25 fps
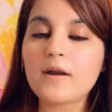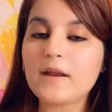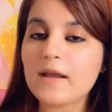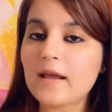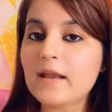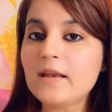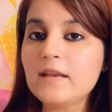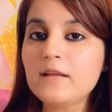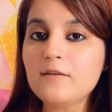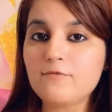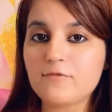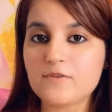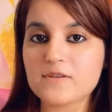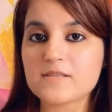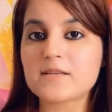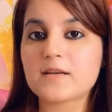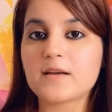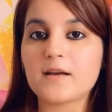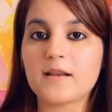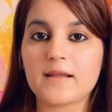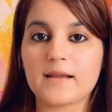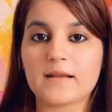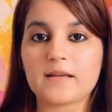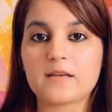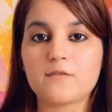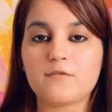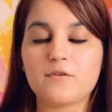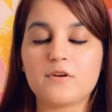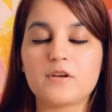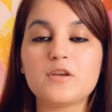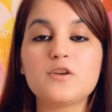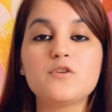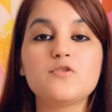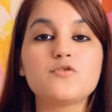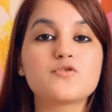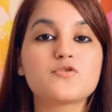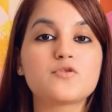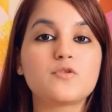any physical
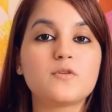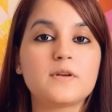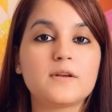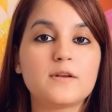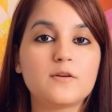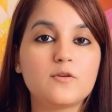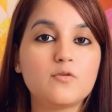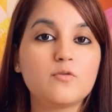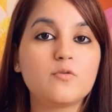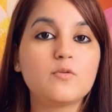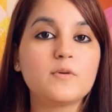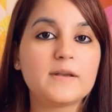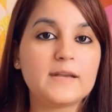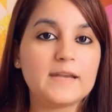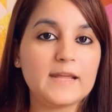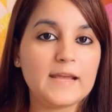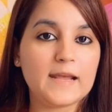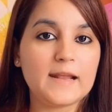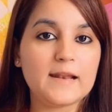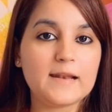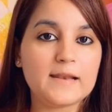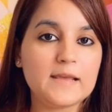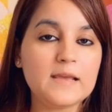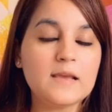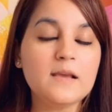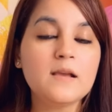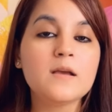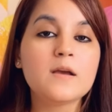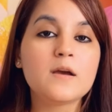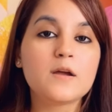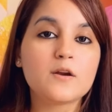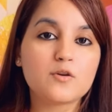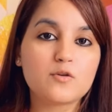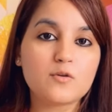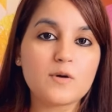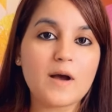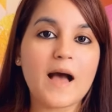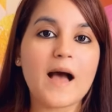activity you should do daily
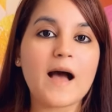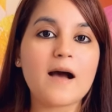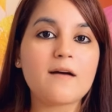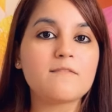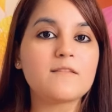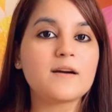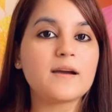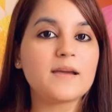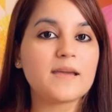to have a